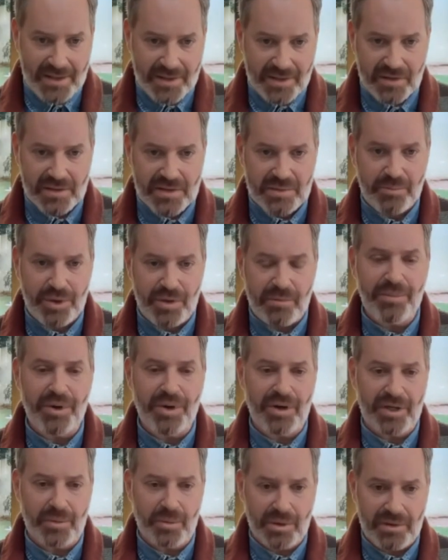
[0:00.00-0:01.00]
Bert and Bertie were
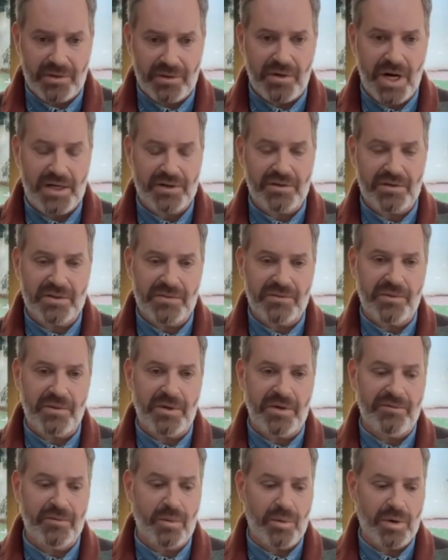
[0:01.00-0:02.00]
the directors of 3 and
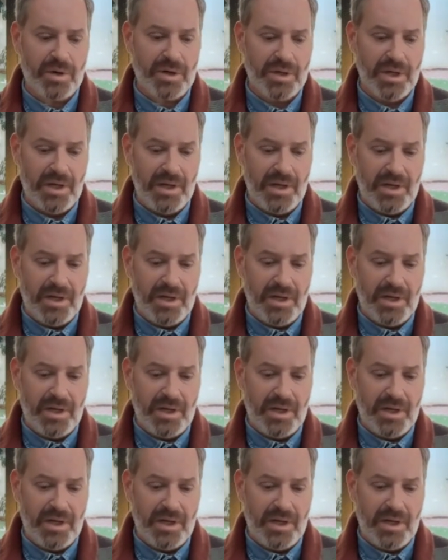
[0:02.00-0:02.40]
4. So